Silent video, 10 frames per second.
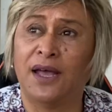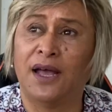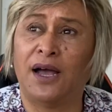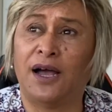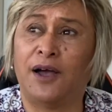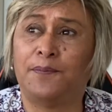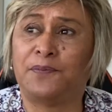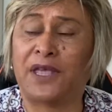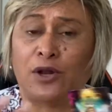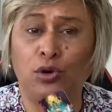
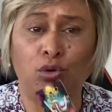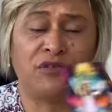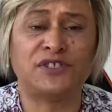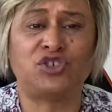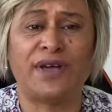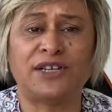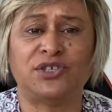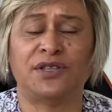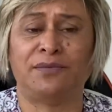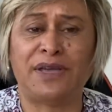that law of
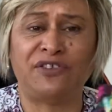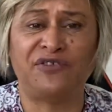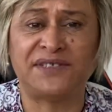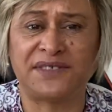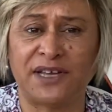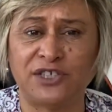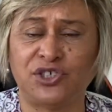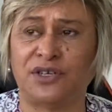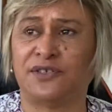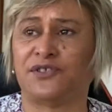attraction, the
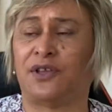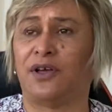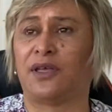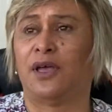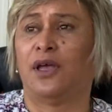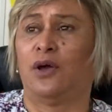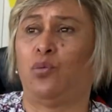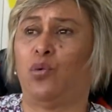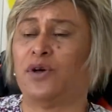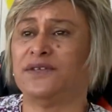manifestation. It's like,
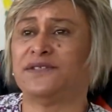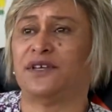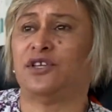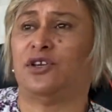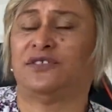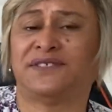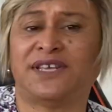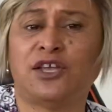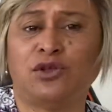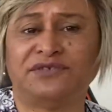what is it?
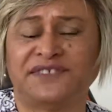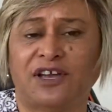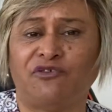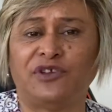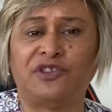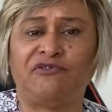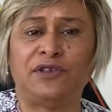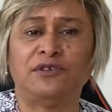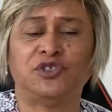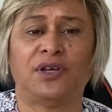Seeing yourself in the
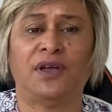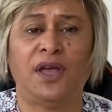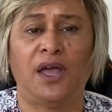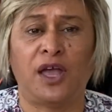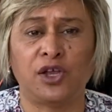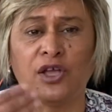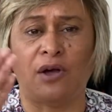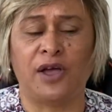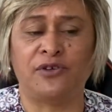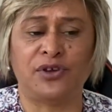future and go,
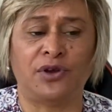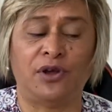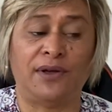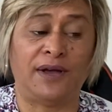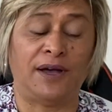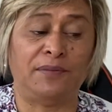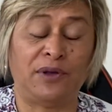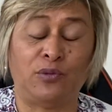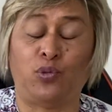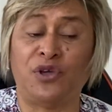
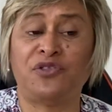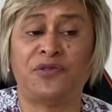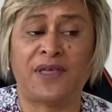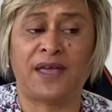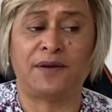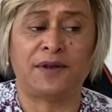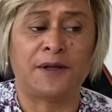with that.